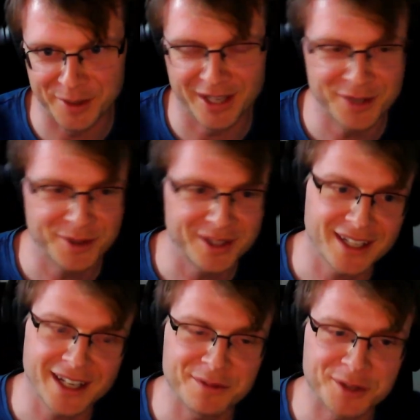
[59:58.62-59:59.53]
And you can
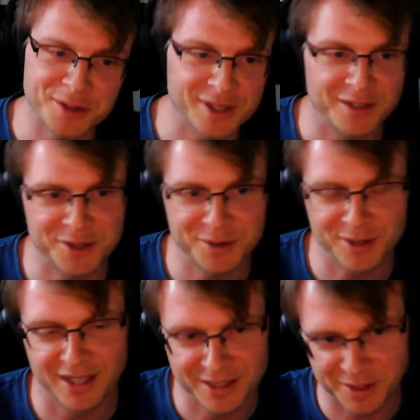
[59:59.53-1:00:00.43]
kind of do stuff. You
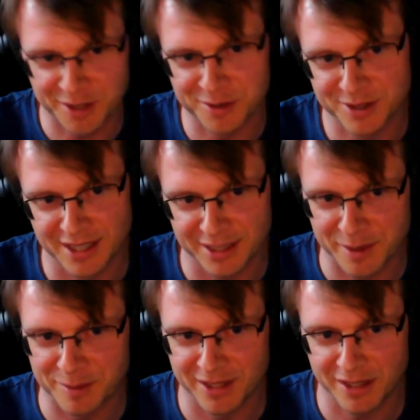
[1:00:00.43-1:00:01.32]
can kind of go to like
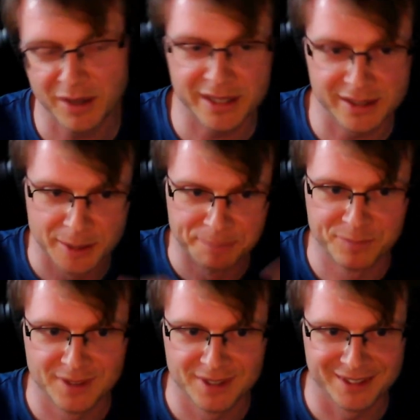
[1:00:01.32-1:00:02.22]
people and go, oh,
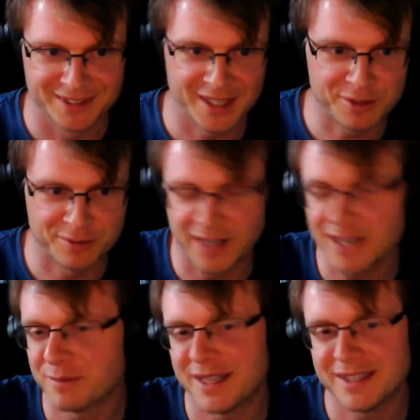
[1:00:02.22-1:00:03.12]
there's
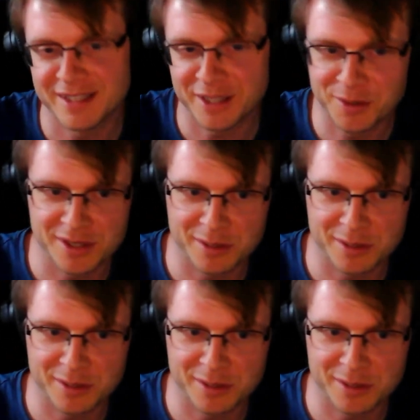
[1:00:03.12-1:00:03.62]
5 places it uses